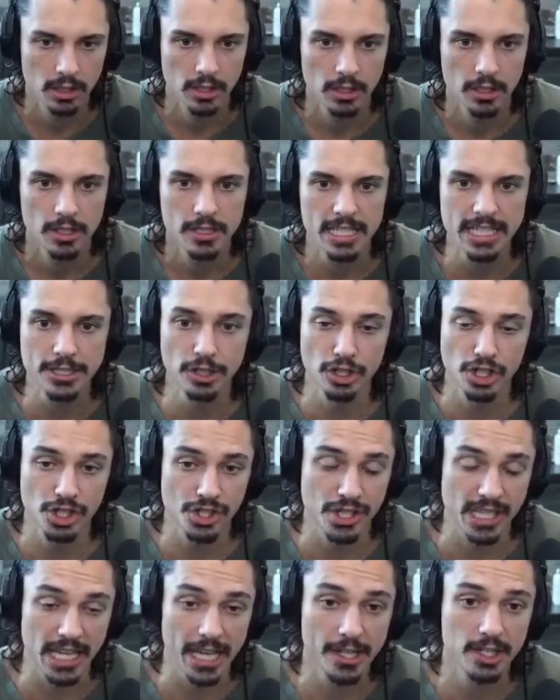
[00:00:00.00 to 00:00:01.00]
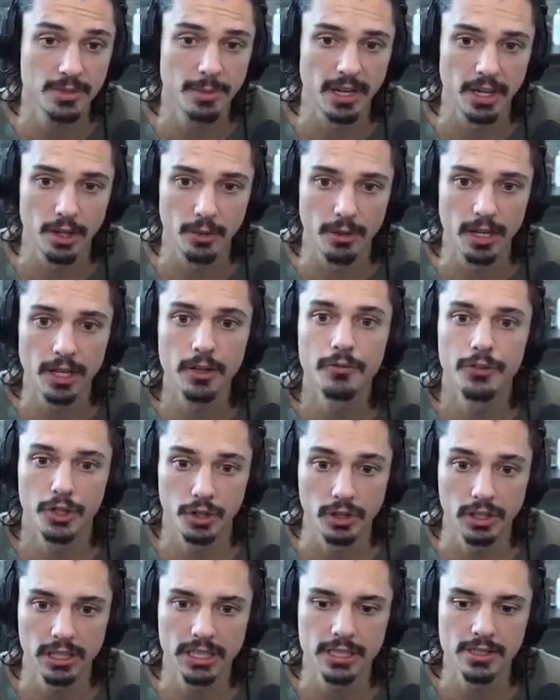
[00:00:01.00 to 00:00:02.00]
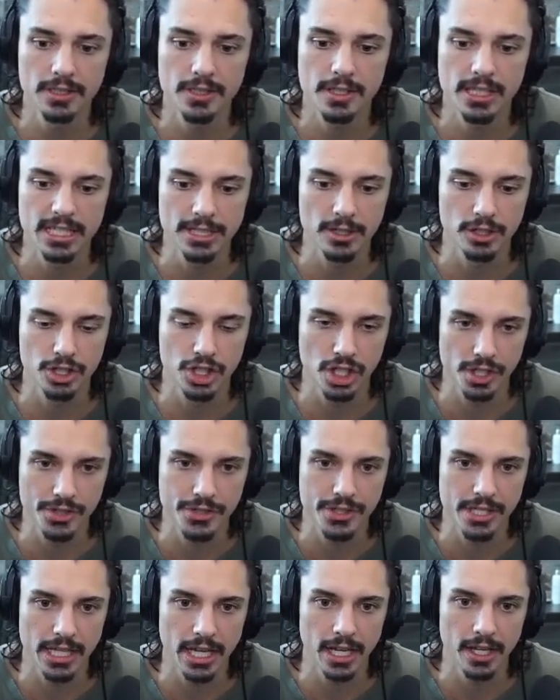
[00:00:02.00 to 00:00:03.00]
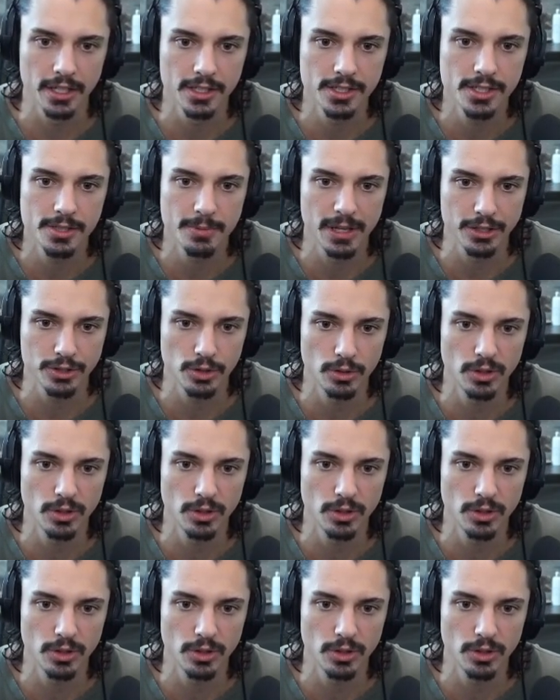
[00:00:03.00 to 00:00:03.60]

These are just the ads, by the way. They're elites. These are just the ads. Maltor.